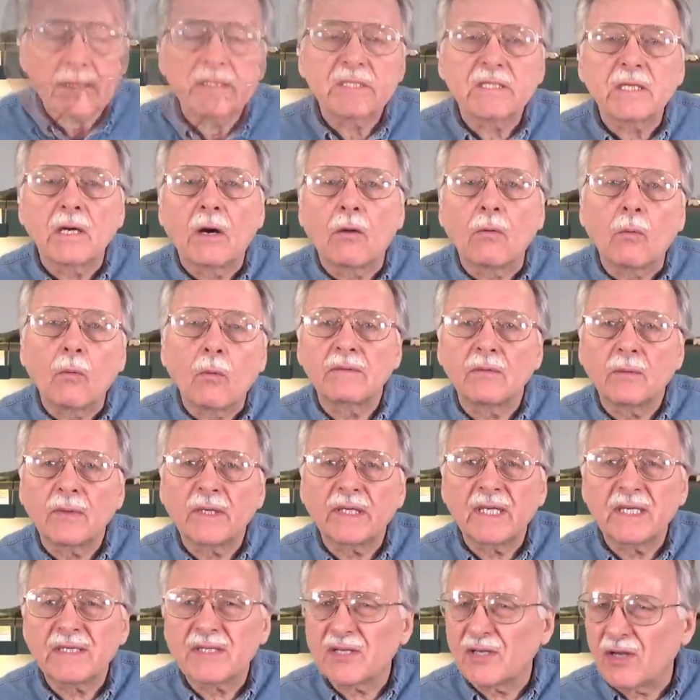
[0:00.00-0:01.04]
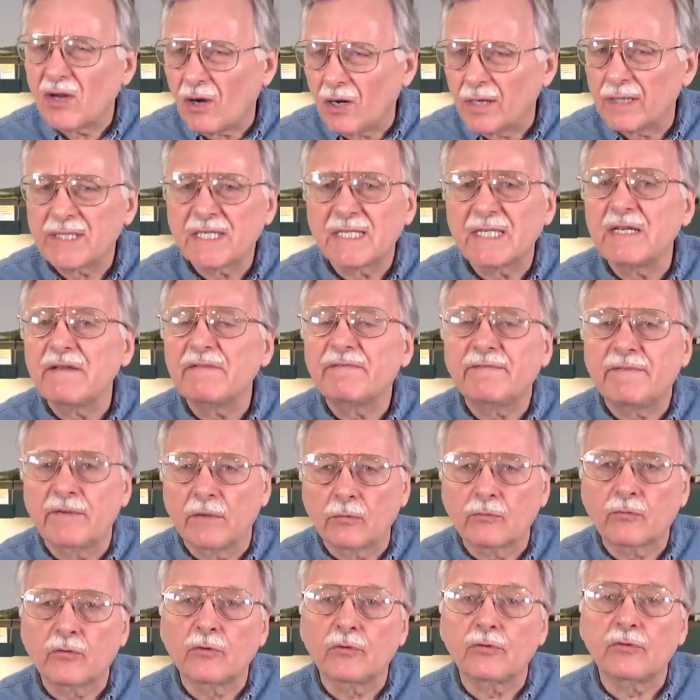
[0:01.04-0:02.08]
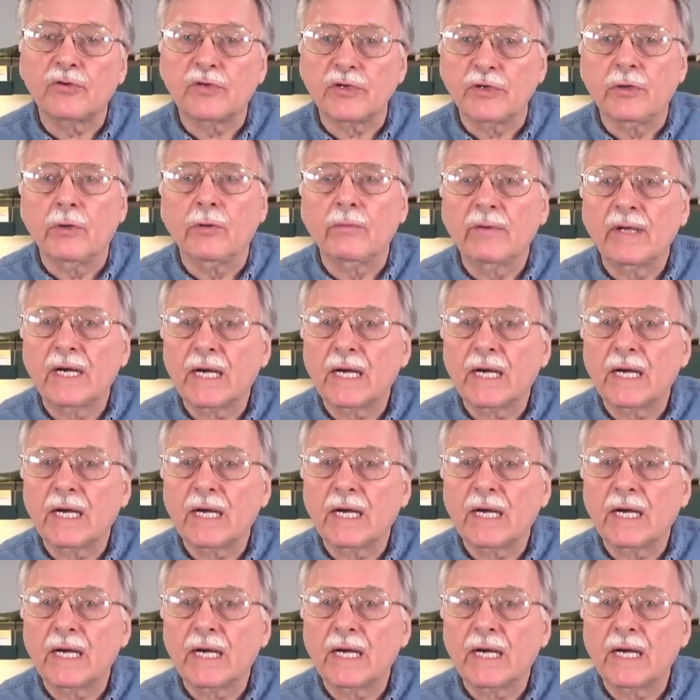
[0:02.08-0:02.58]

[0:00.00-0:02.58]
So what does an R C filter do?